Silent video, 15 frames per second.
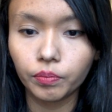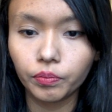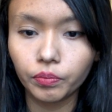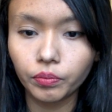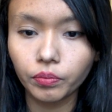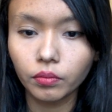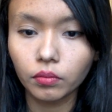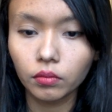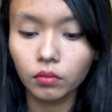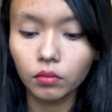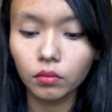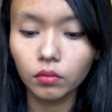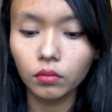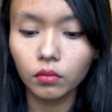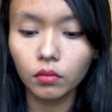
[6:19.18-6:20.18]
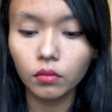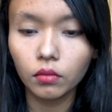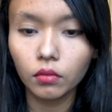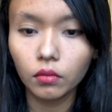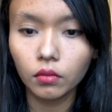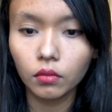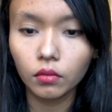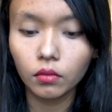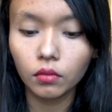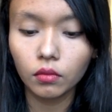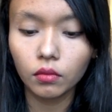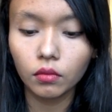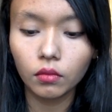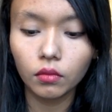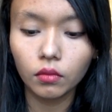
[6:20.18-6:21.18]

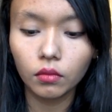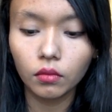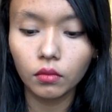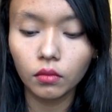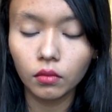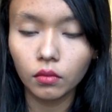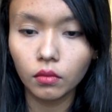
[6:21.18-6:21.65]
Nothing is said.